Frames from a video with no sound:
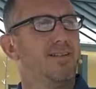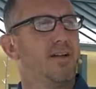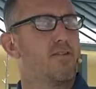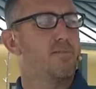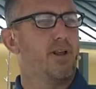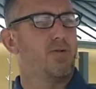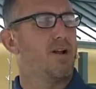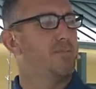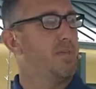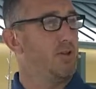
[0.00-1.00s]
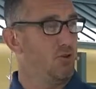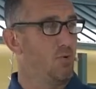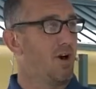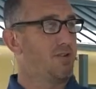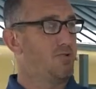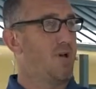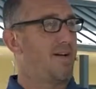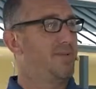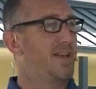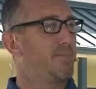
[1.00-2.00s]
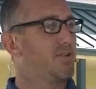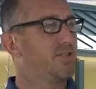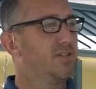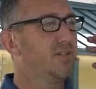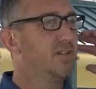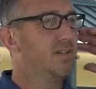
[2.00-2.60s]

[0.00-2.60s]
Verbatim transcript: Have you ever been around? Maybe you are you have been that person.